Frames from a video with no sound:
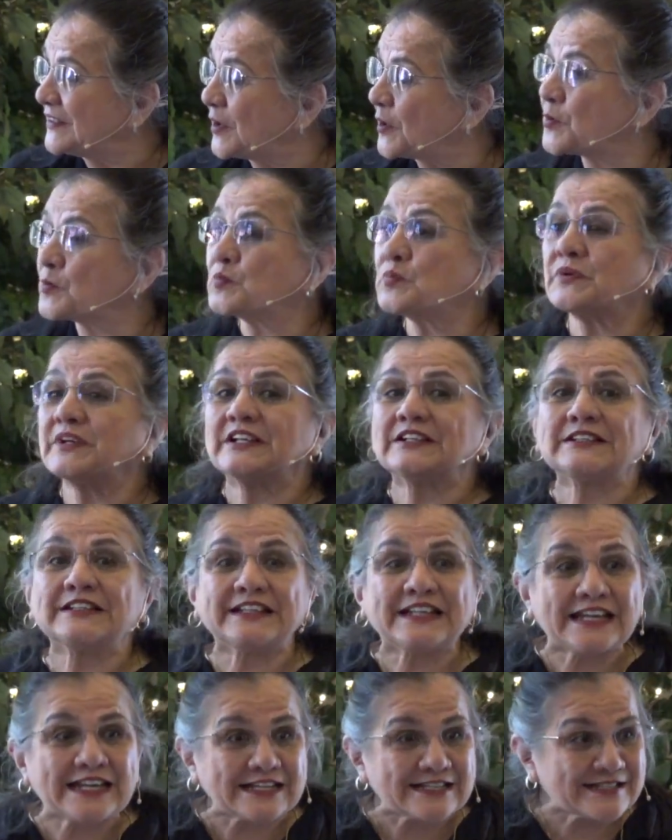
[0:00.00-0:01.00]

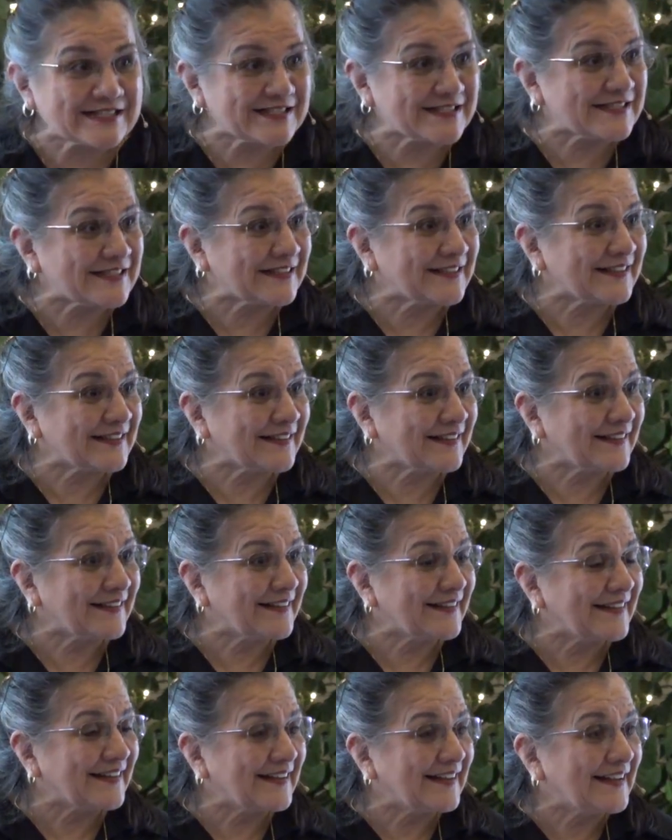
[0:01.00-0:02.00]
Release.
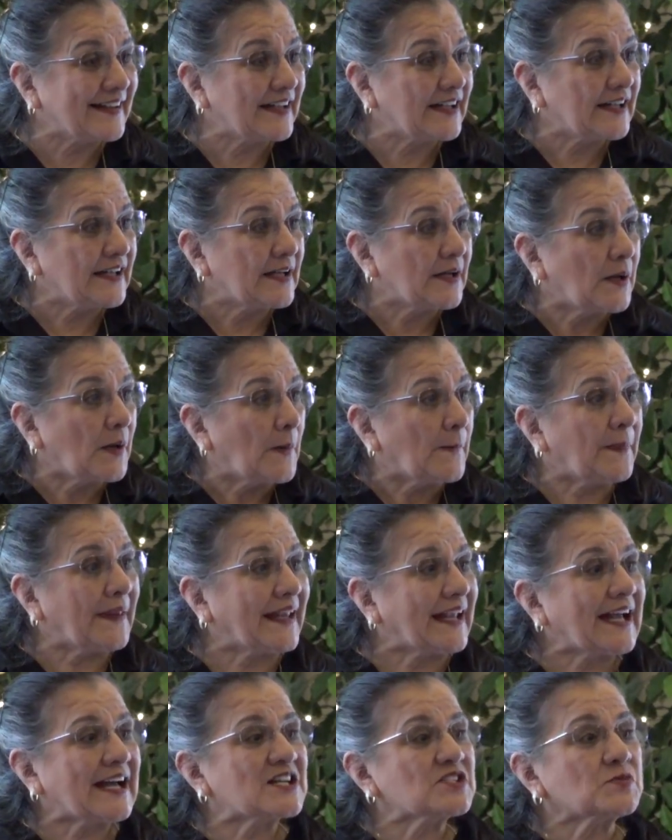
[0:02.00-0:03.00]

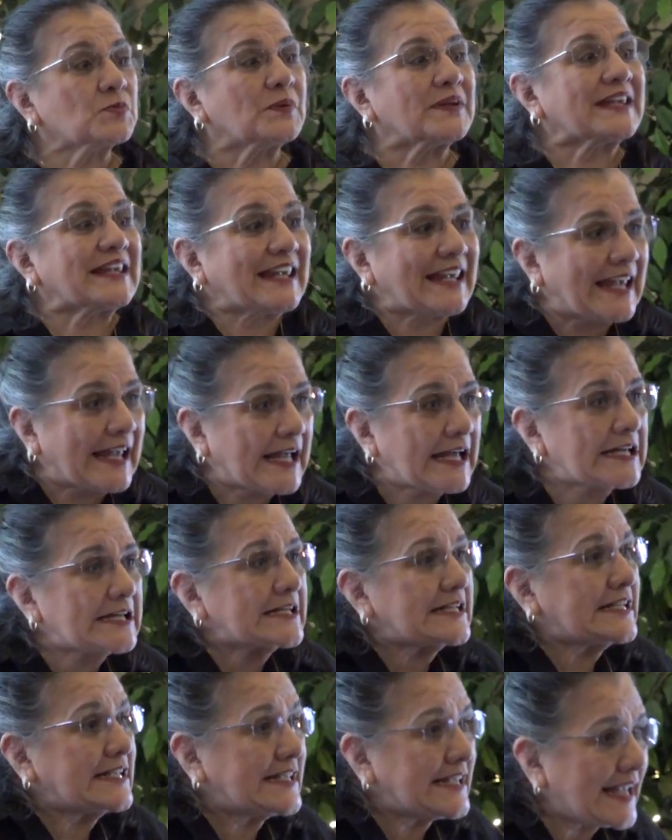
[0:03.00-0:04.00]
Because we
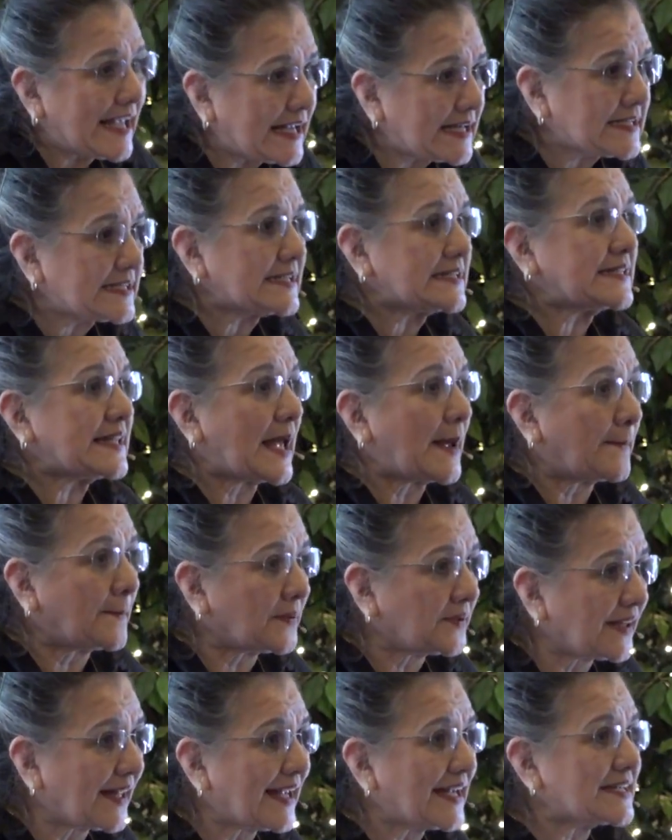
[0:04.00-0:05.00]
can't get to
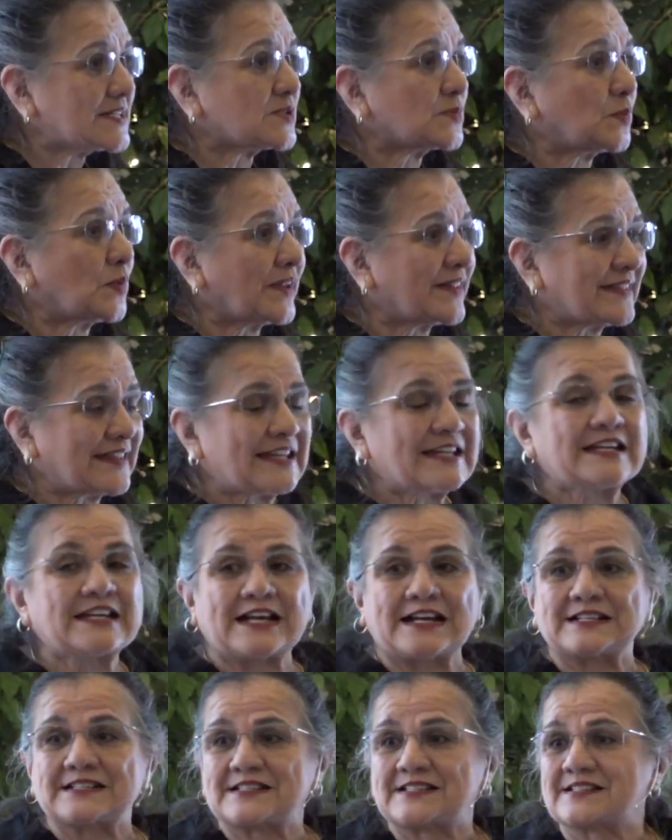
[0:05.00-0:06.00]
that place within
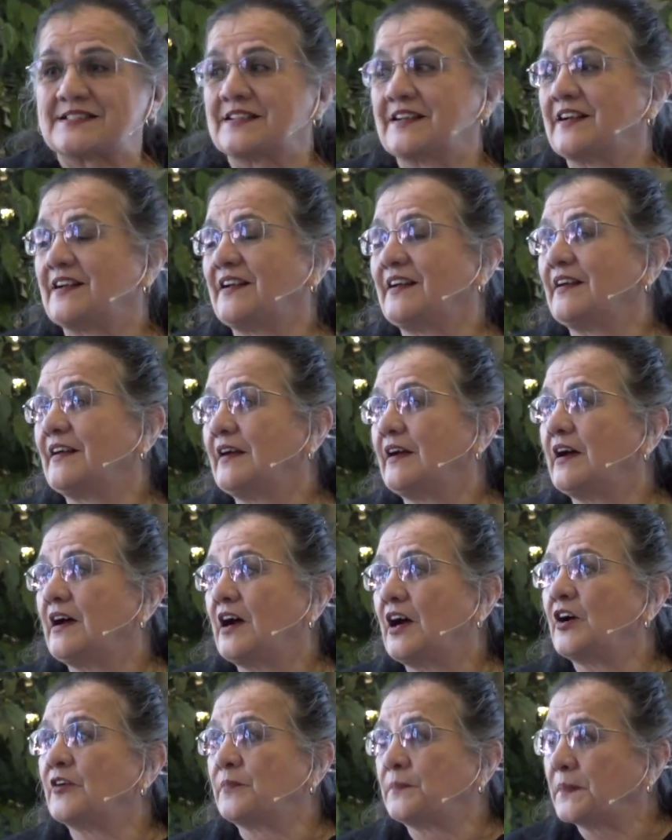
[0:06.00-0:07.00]
us
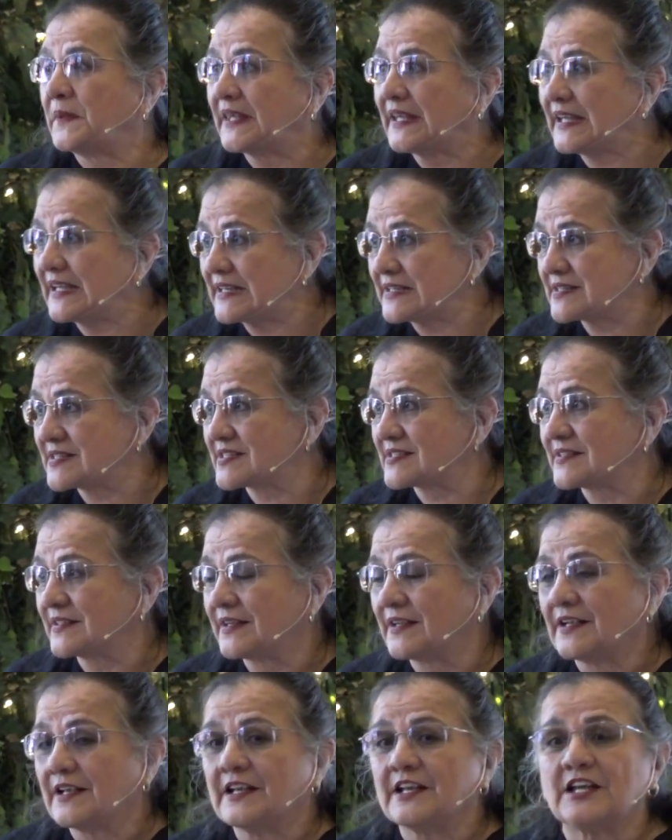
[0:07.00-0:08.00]
of peace
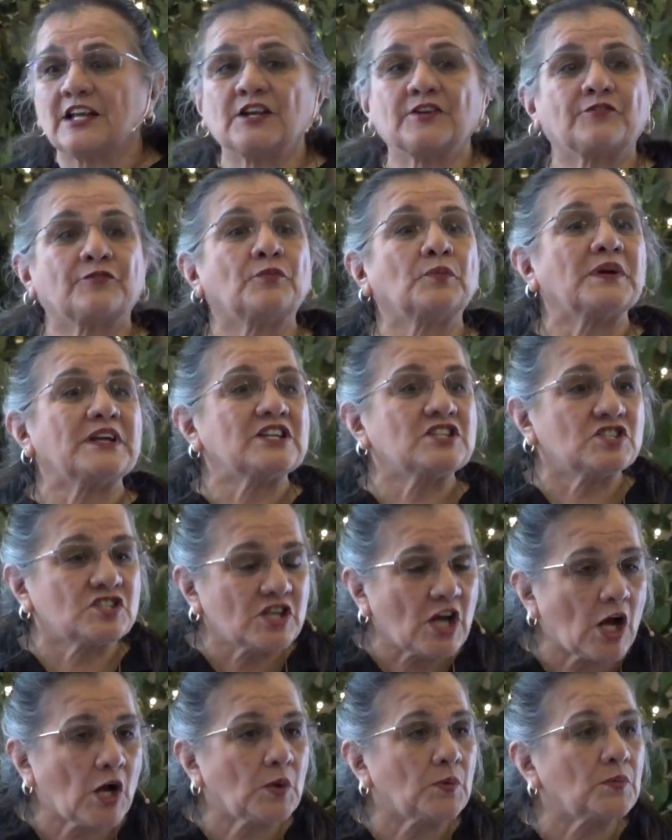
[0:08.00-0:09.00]
if we
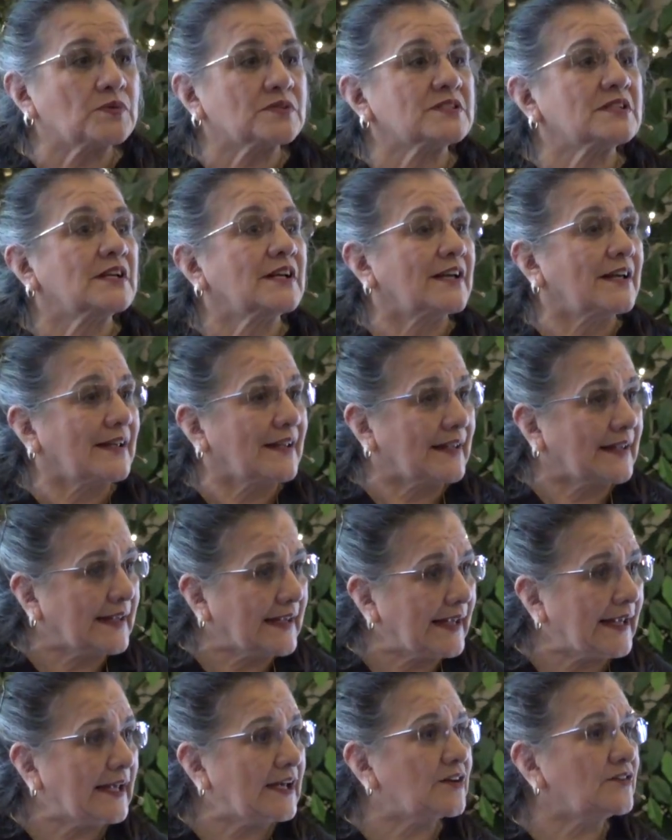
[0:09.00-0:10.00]
don't
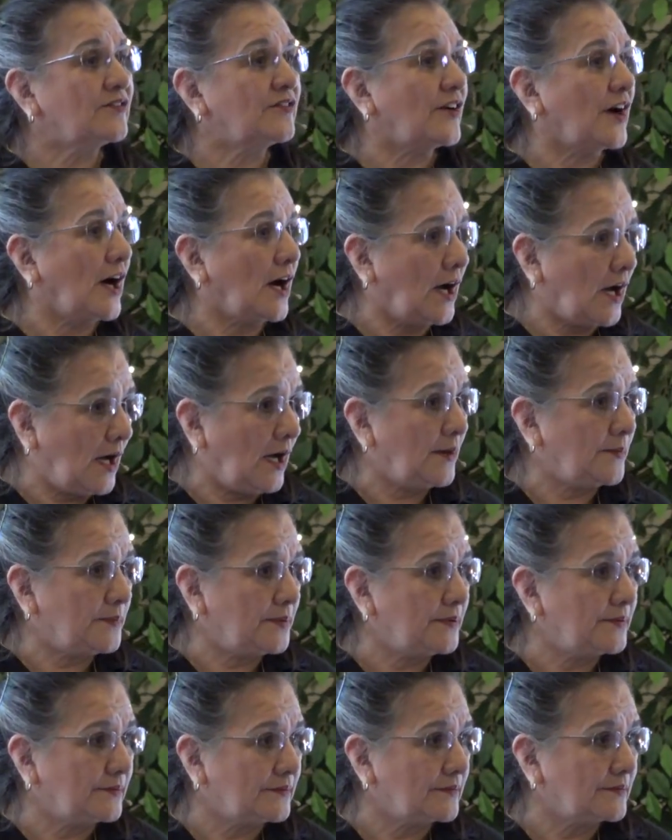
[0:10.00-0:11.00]
give
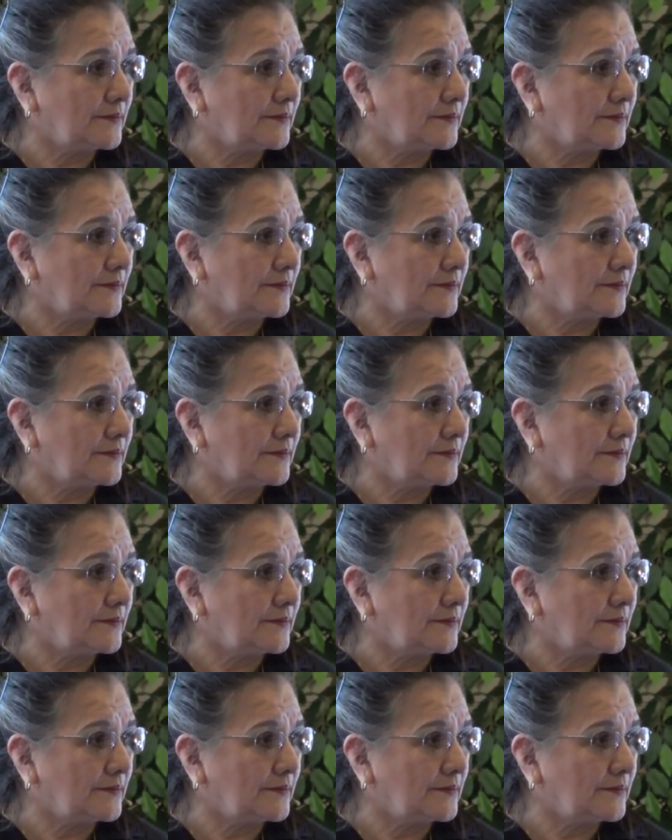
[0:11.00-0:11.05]
up.